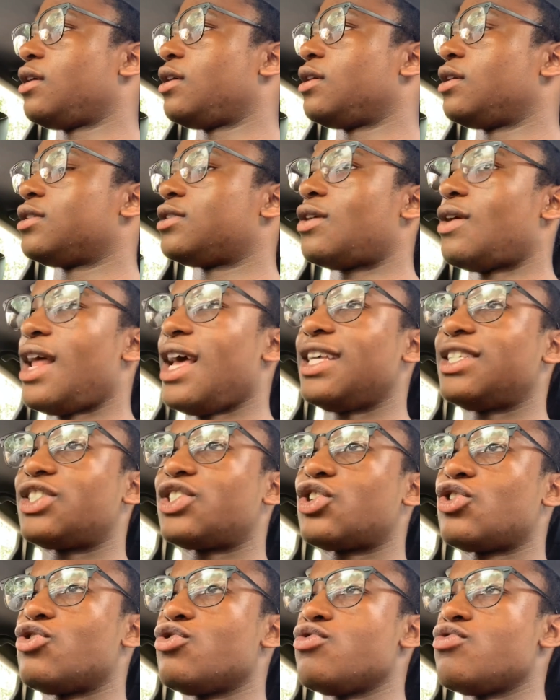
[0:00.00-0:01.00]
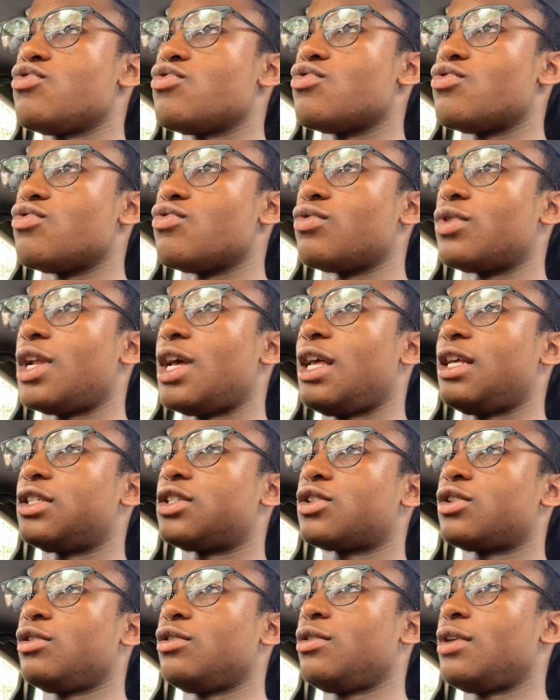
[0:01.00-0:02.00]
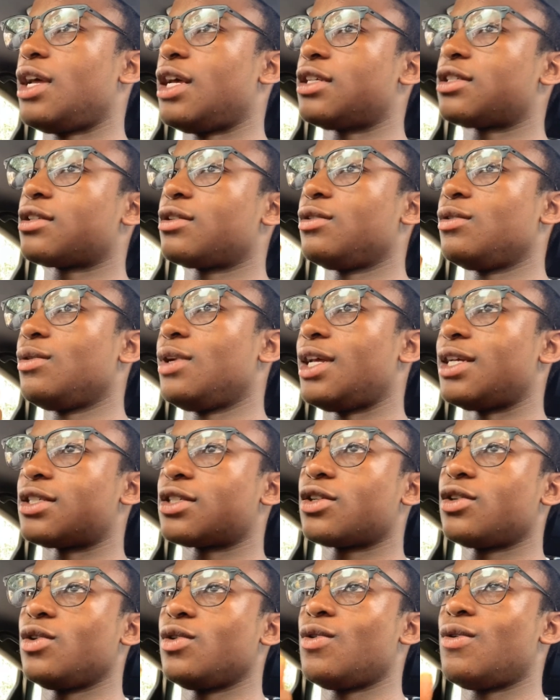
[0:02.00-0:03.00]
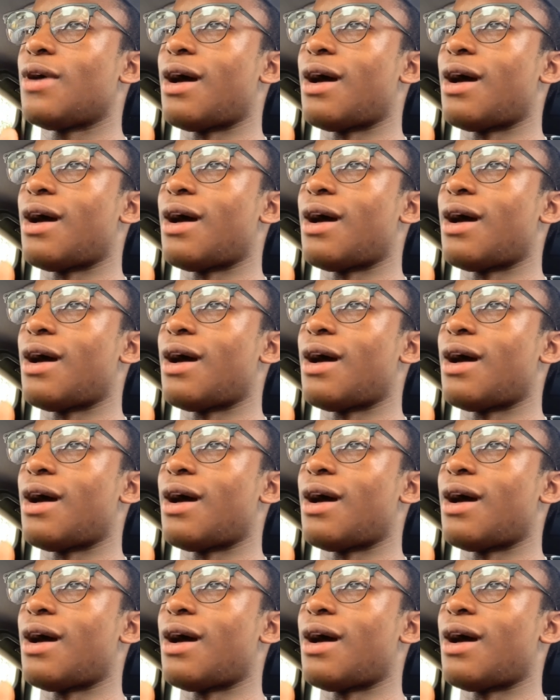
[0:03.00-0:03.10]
So that's cool. That's cool.